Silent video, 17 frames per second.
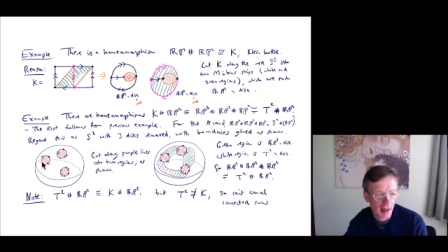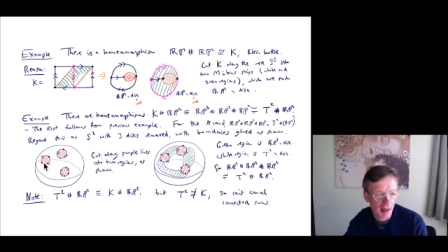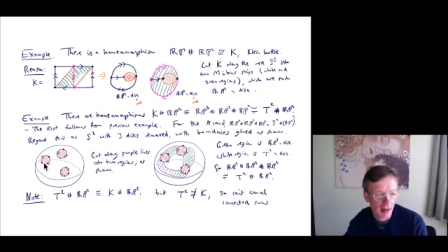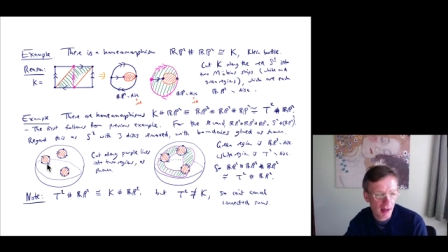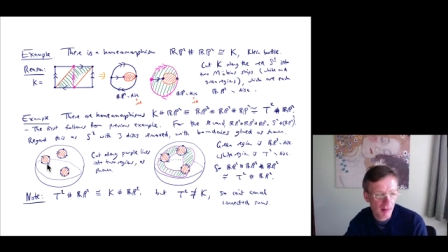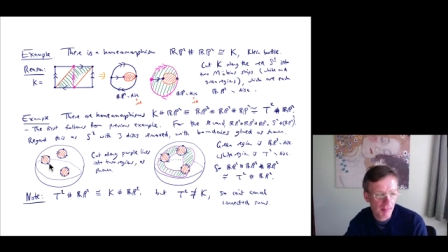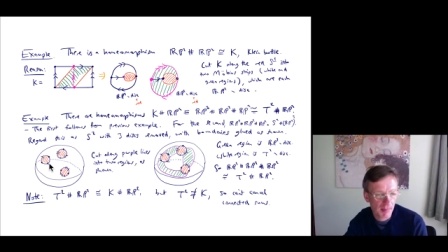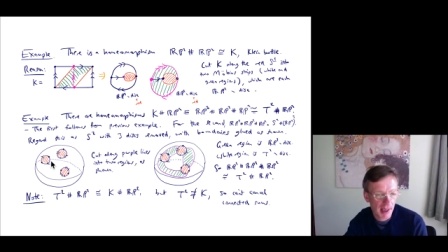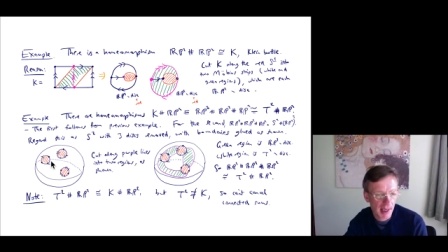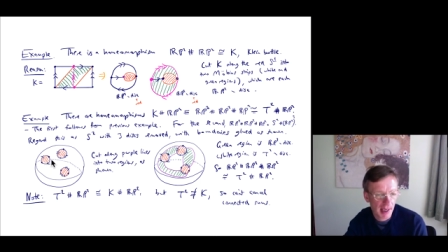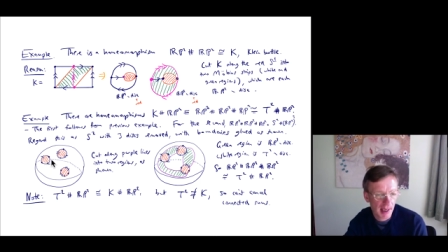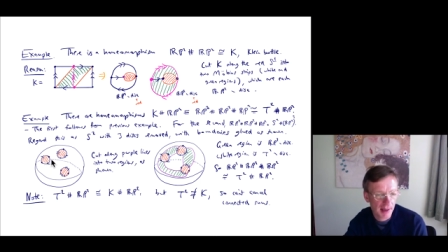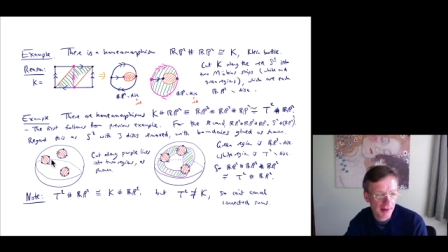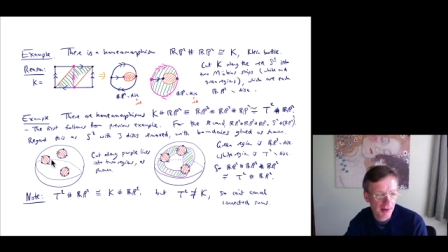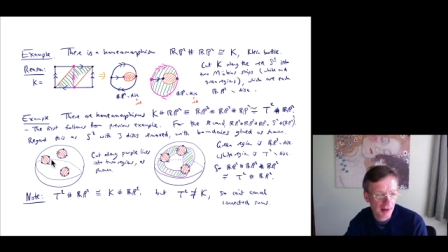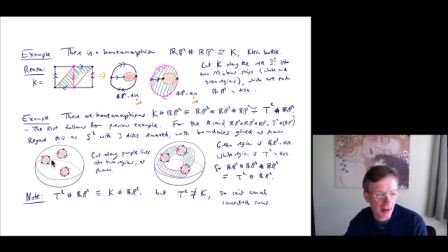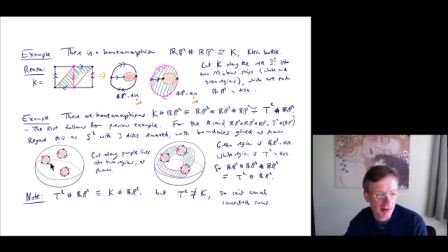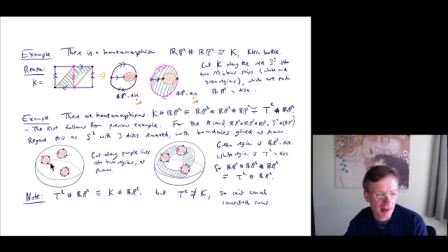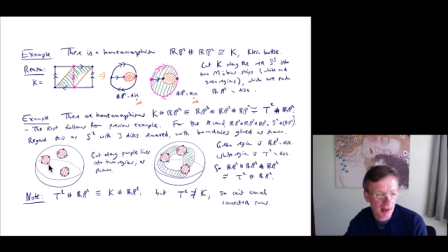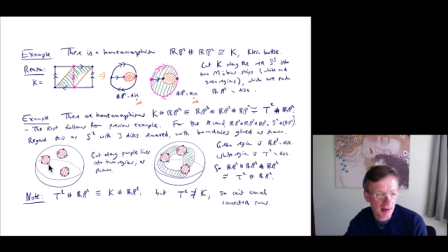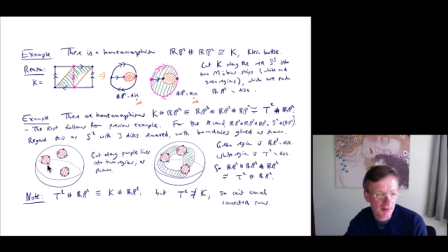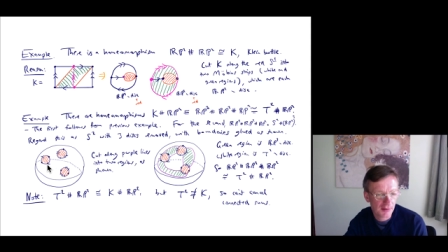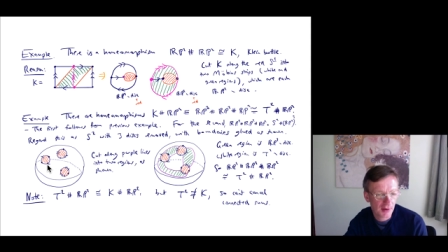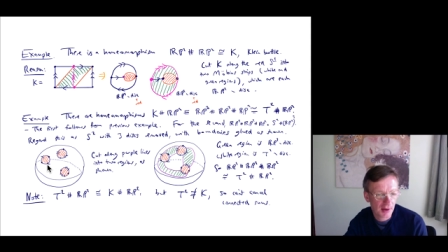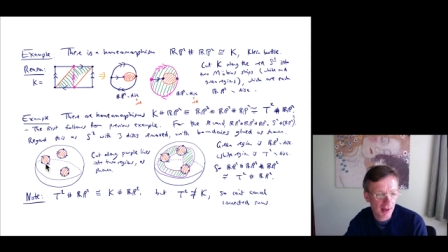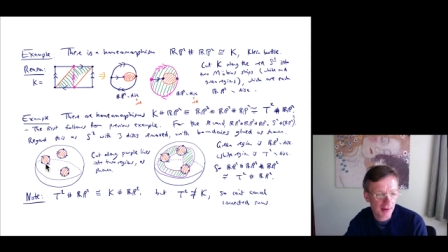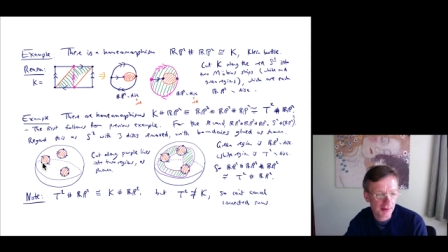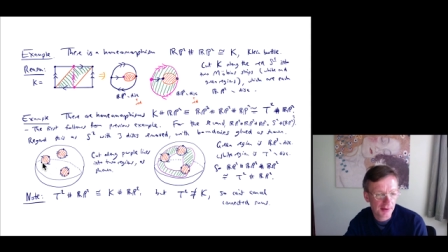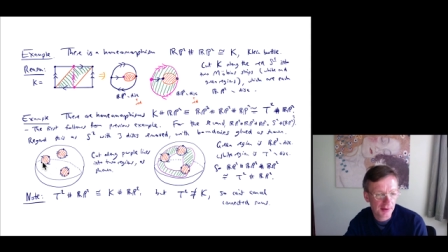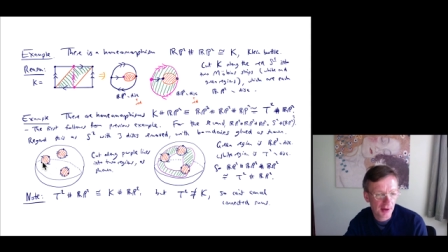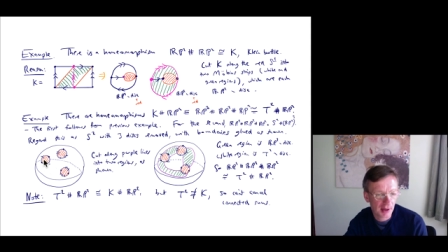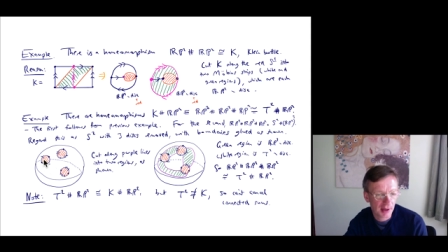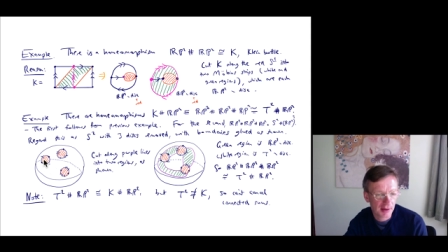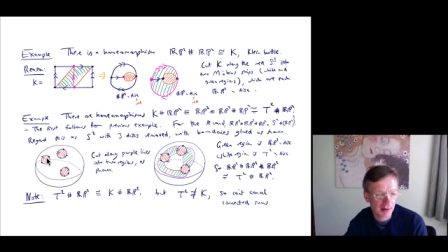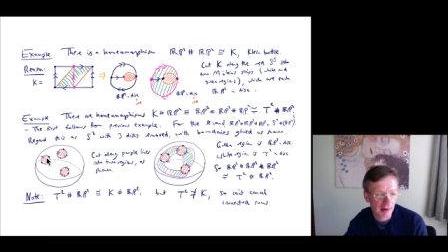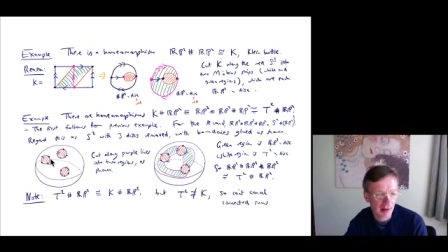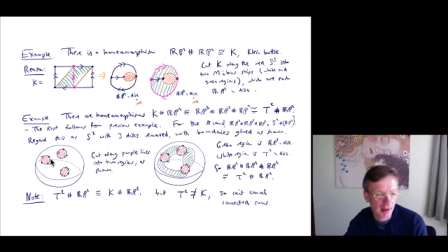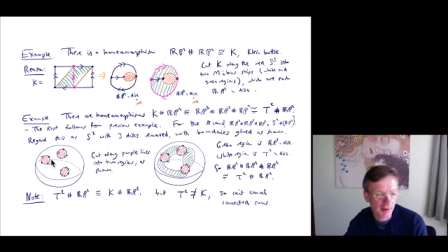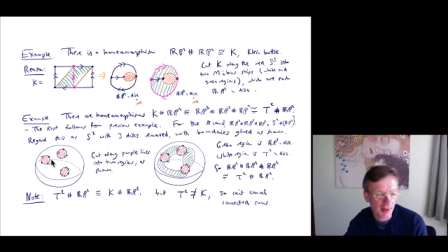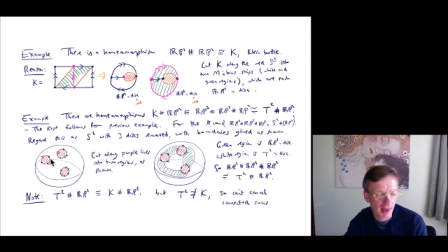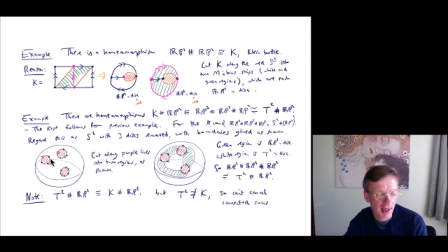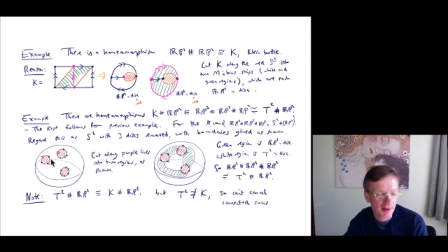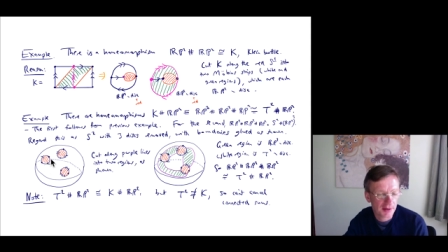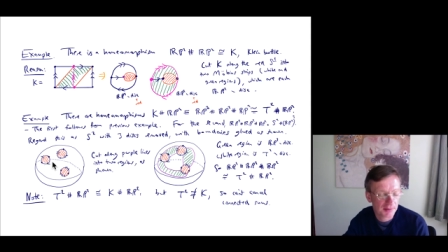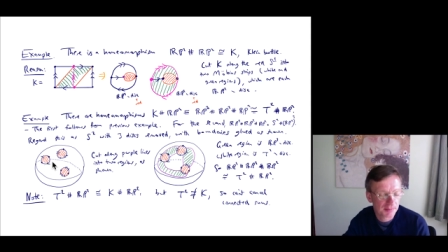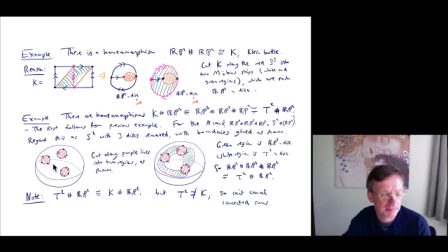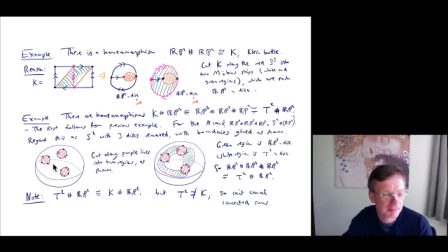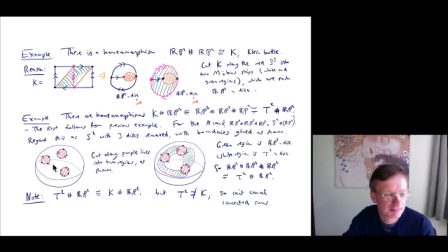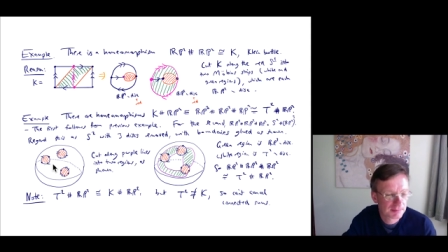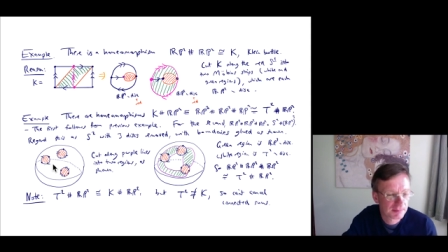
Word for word: um, and identify its sides like that.